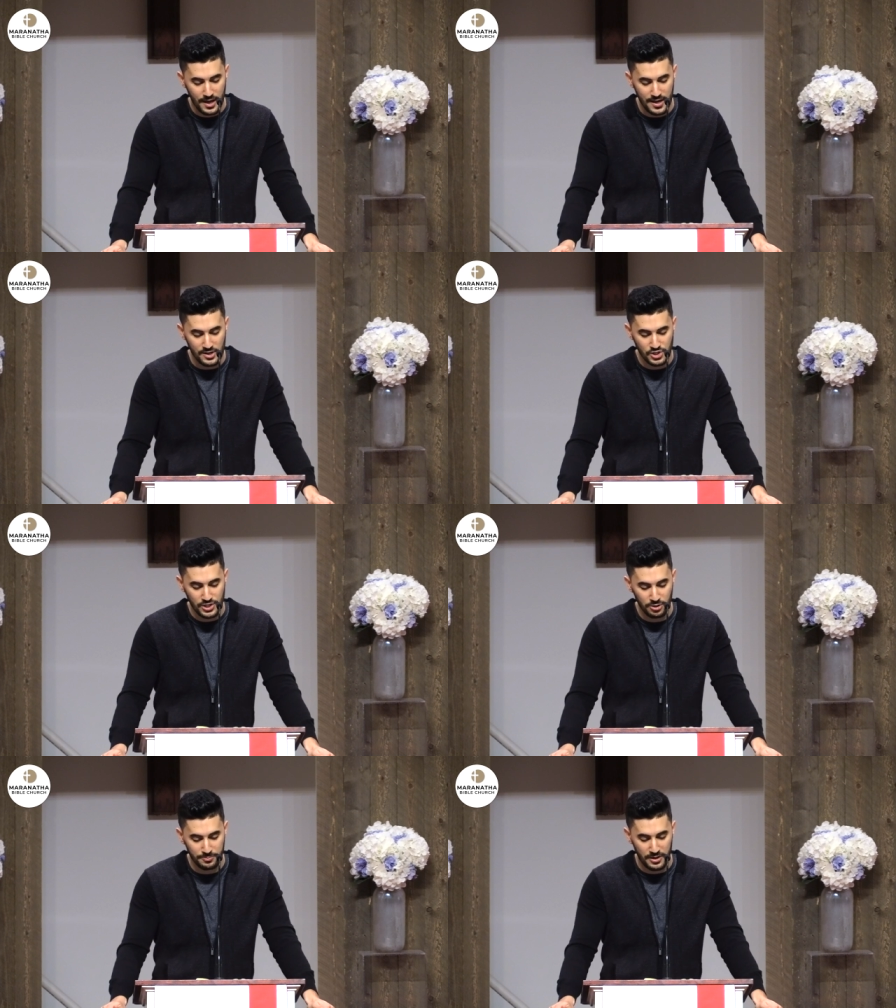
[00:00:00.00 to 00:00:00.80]
and his
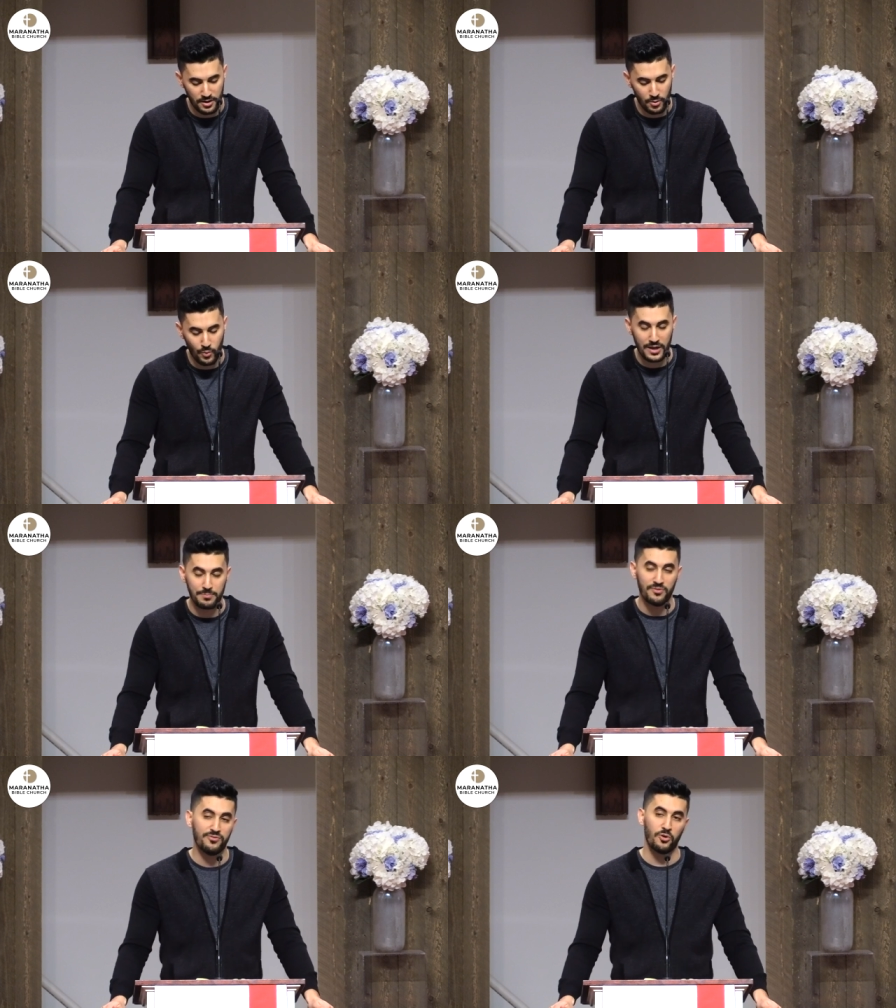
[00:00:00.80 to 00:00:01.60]
shield bearer
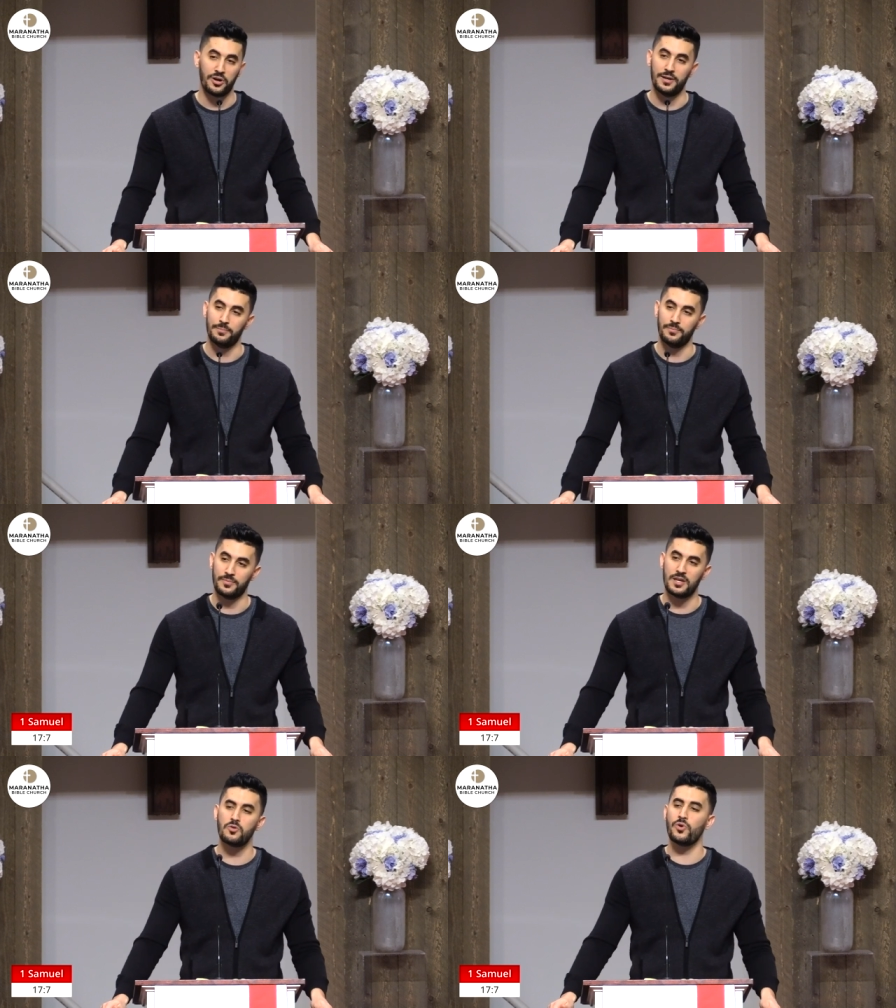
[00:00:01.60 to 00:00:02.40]
went before him.
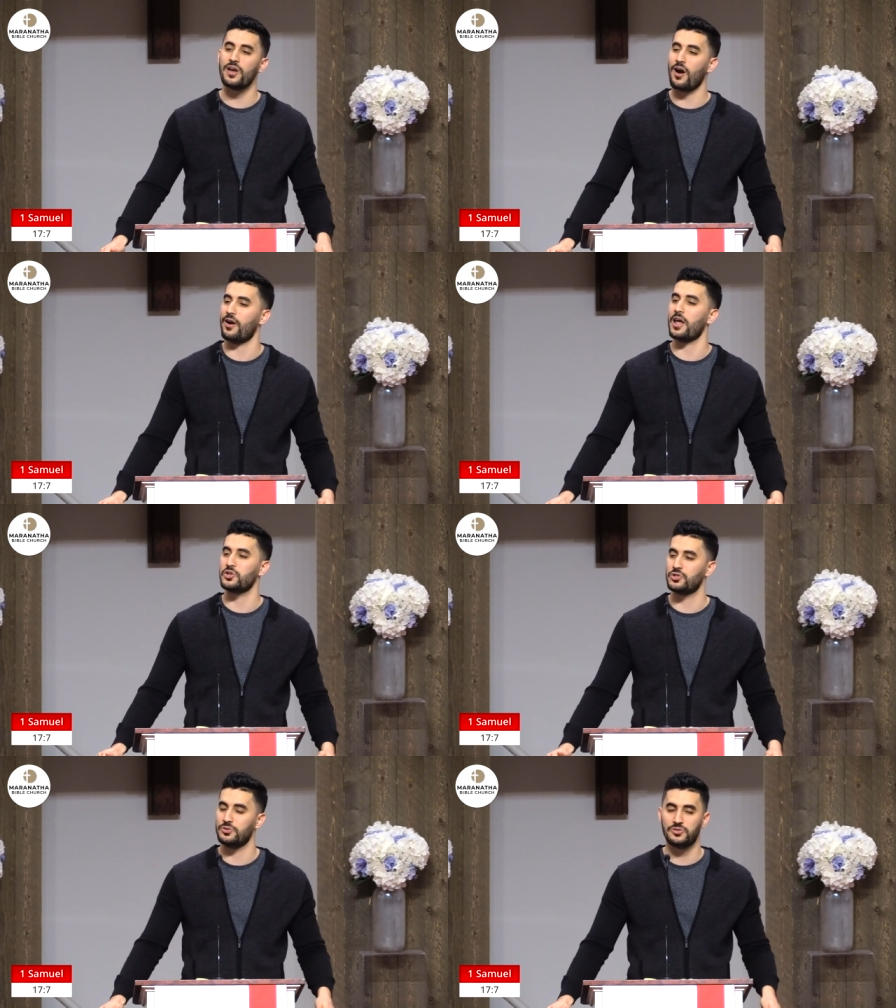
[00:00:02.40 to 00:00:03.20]
Here we are,
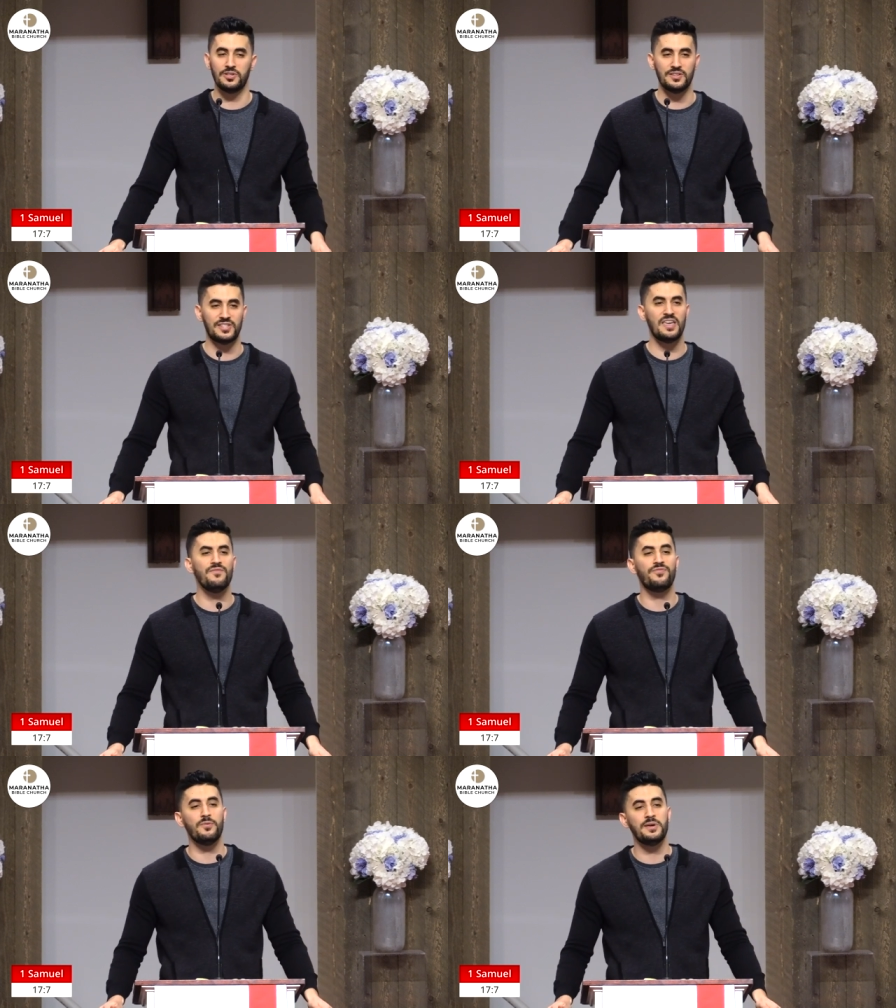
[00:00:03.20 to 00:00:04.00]
introduced to this
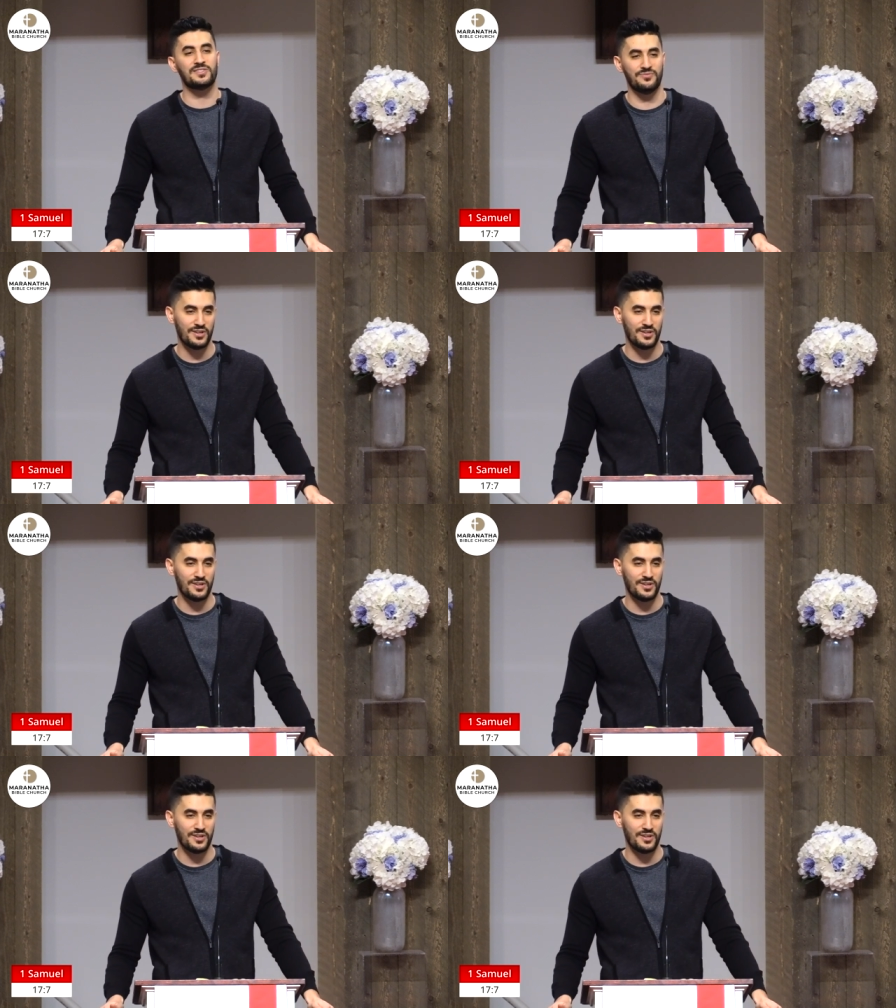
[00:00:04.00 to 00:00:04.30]
infamous